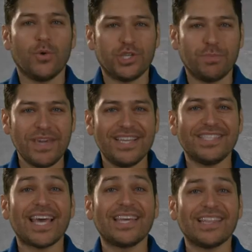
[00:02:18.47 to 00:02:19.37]
which
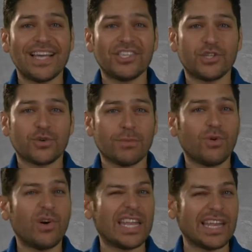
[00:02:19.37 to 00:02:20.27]
means a less
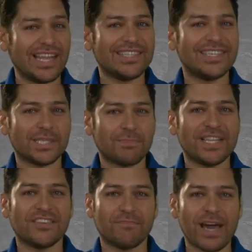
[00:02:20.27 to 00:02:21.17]
durable and less
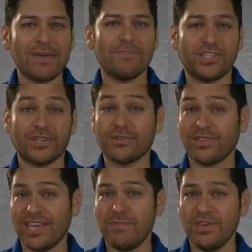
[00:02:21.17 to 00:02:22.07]
expensive pipe material
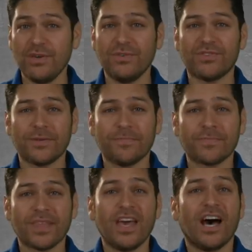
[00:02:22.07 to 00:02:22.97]
can be used.
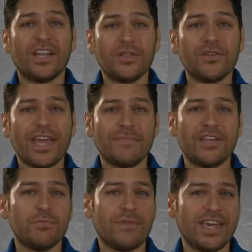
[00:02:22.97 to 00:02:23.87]
Another name
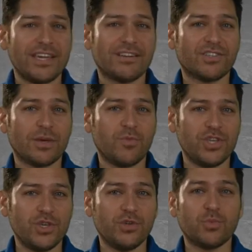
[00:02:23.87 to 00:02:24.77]
that you may hear someone
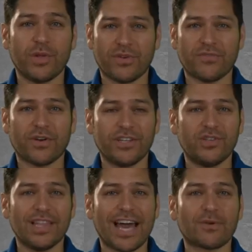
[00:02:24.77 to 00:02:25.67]
use when referring
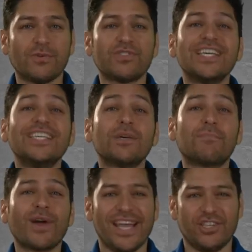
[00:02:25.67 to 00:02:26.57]
to laterals is a
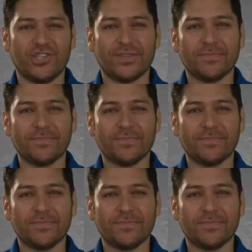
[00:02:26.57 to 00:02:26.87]
branch.